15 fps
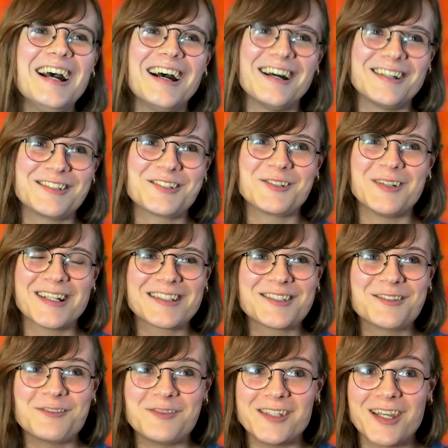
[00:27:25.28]
uh, direct
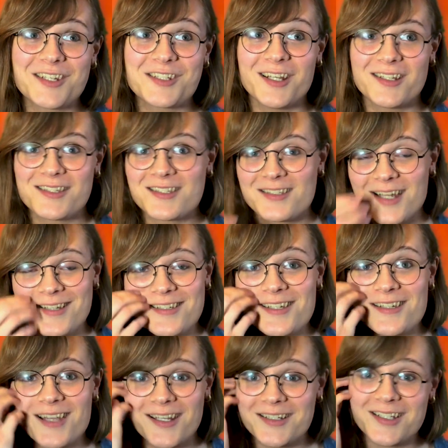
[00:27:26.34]
to VHS
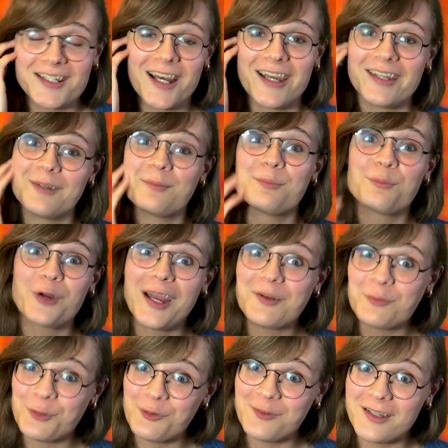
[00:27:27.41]
1999
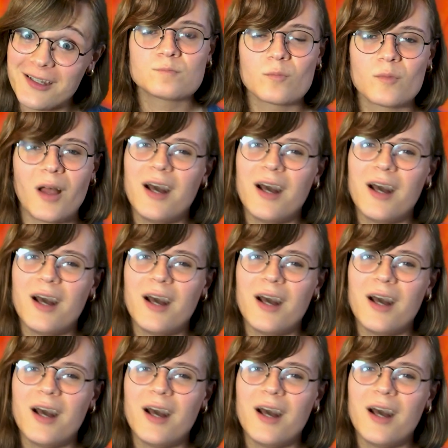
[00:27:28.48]
brand movie.